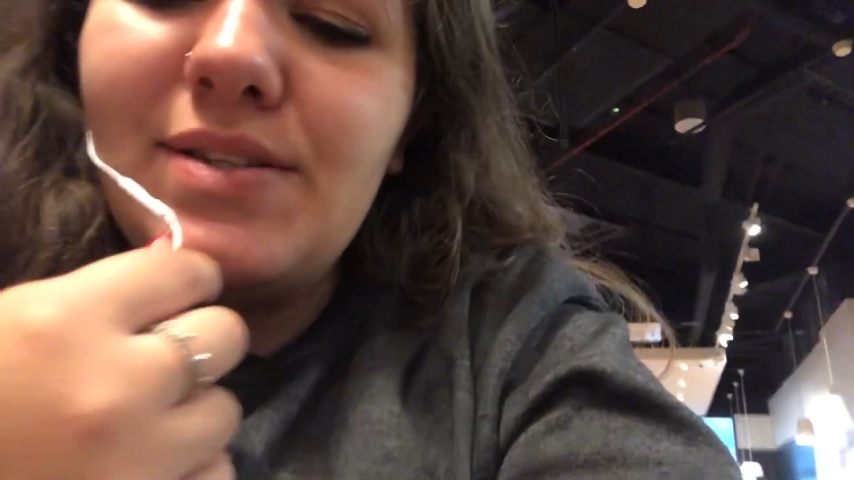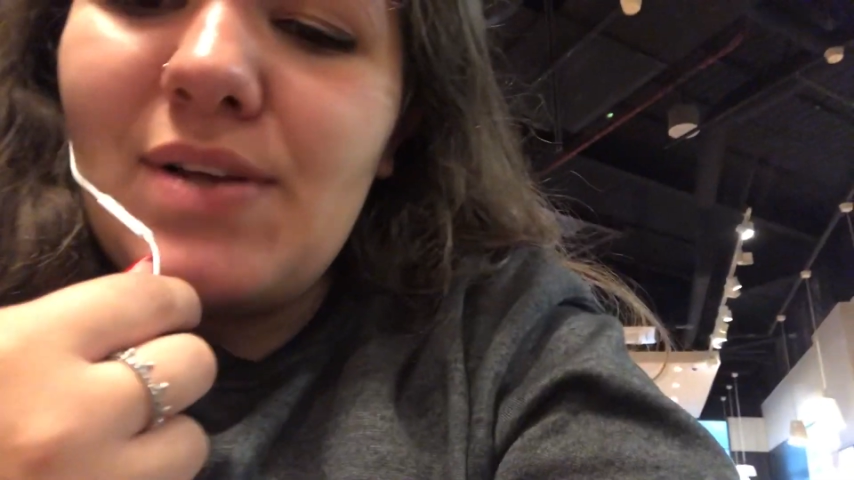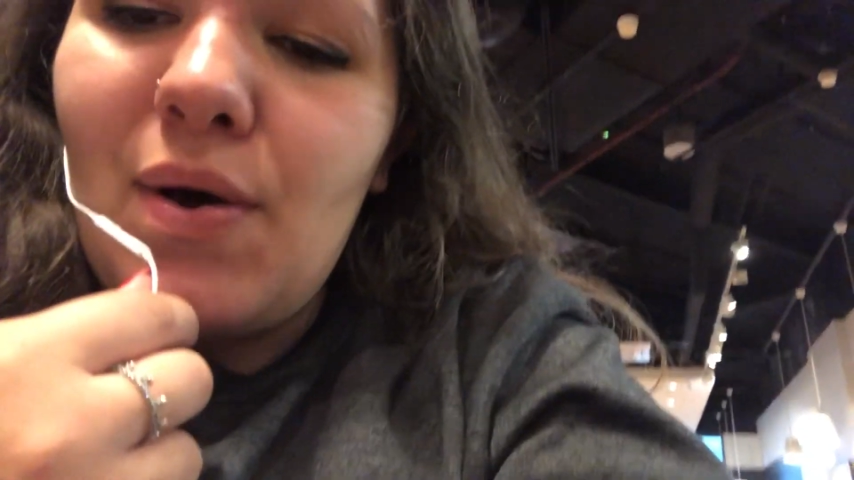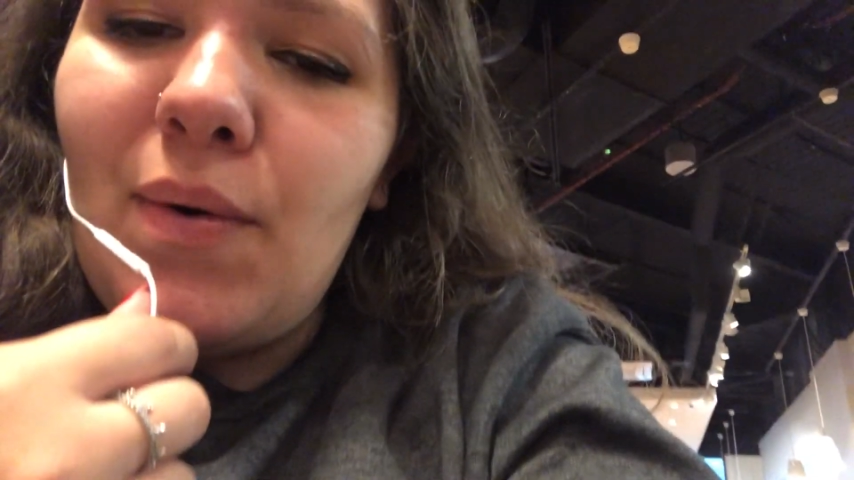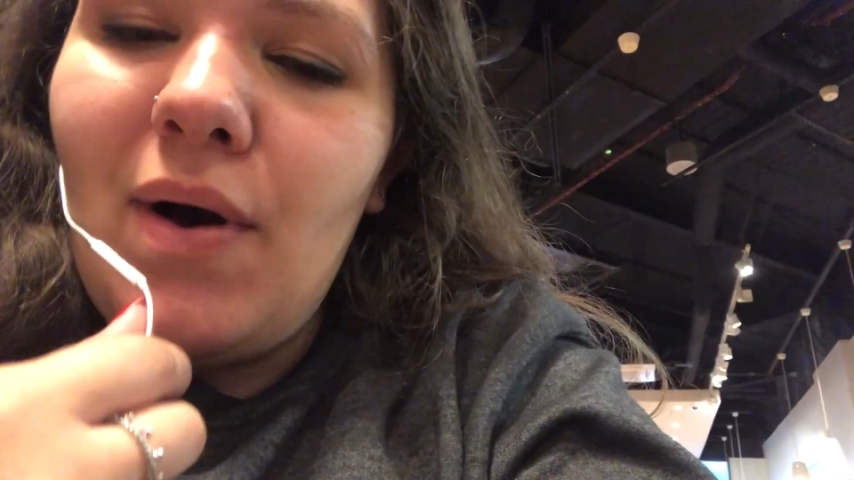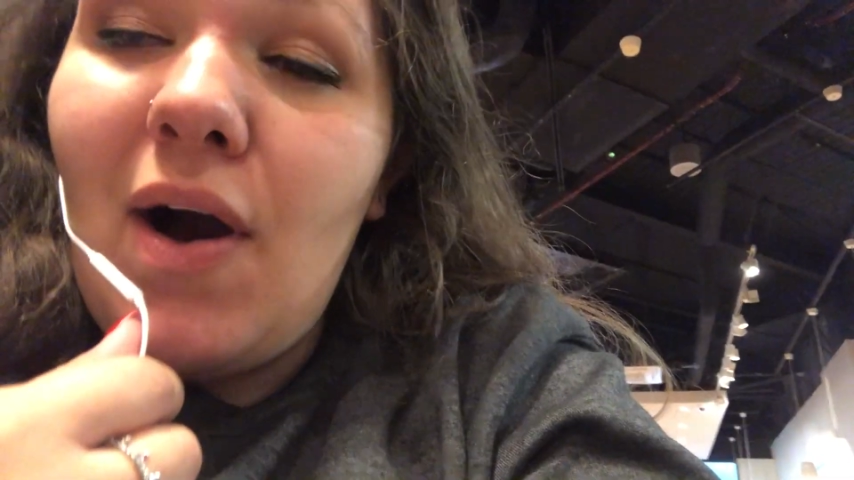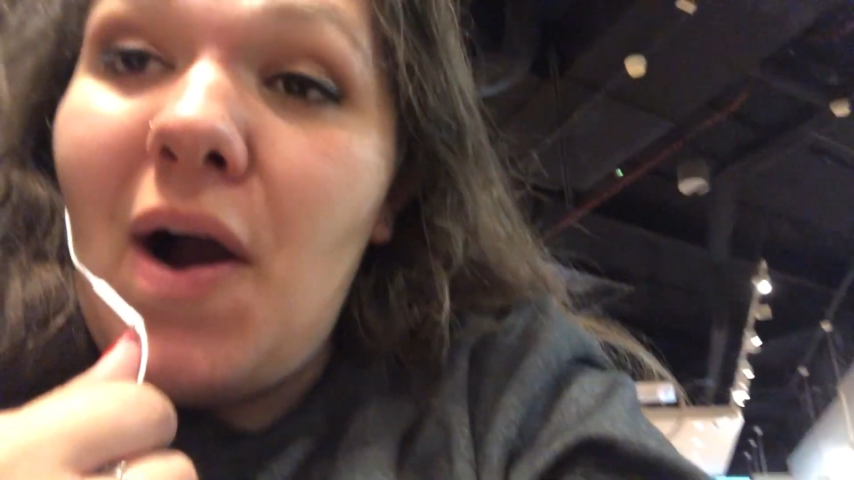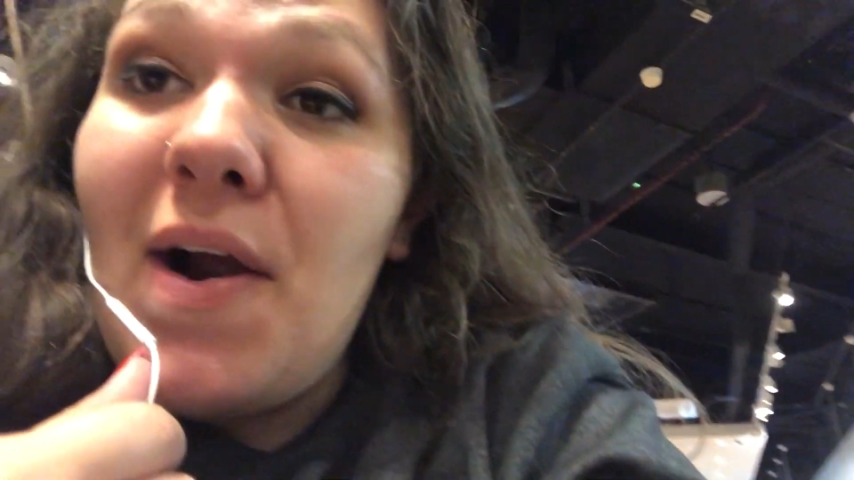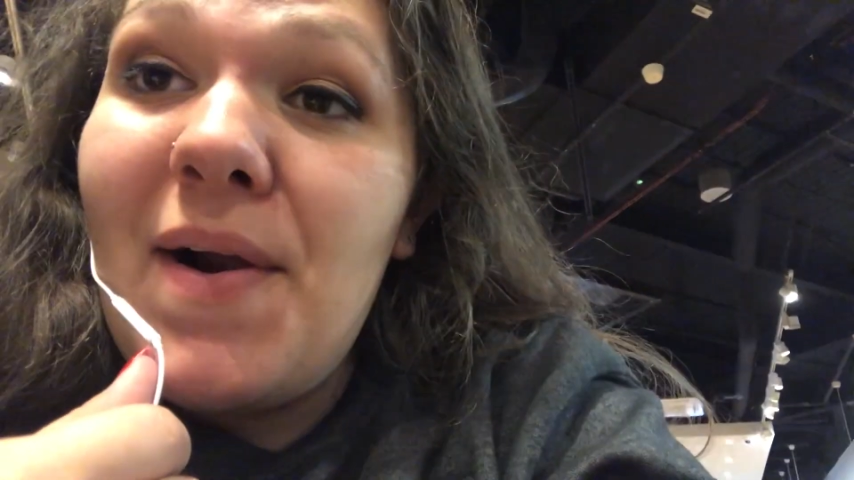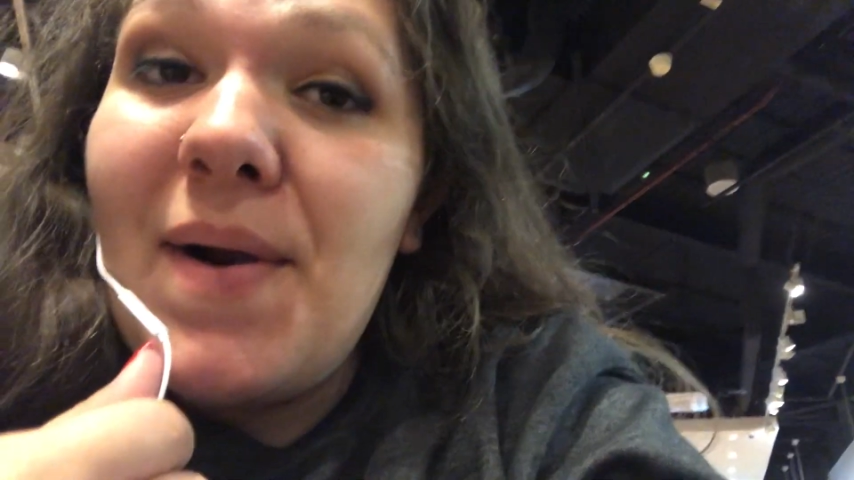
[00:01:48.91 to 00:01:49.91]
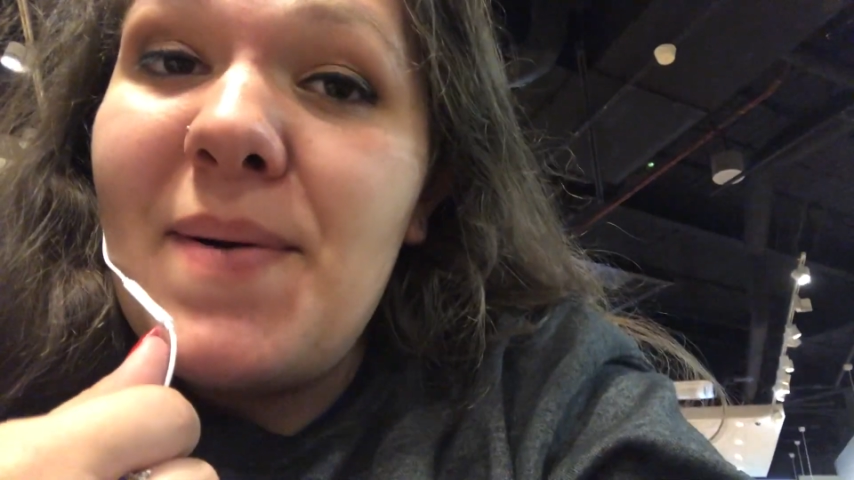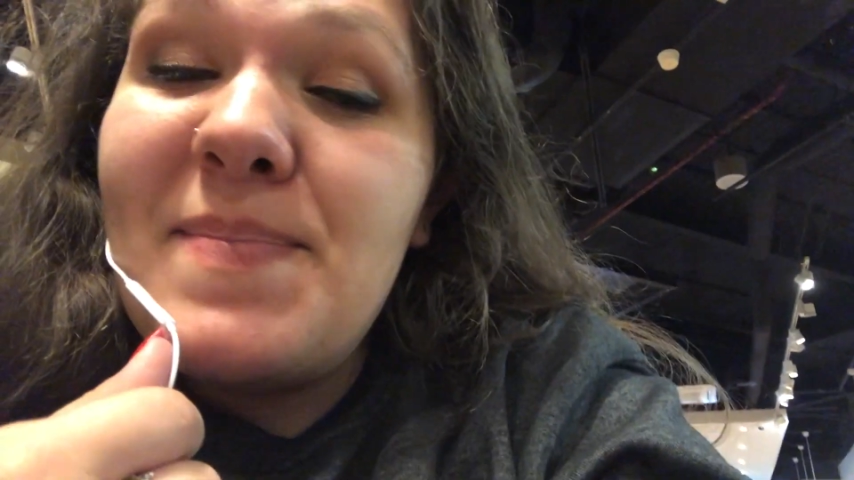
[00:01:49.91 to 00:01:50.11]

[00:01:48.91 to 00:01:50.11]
So our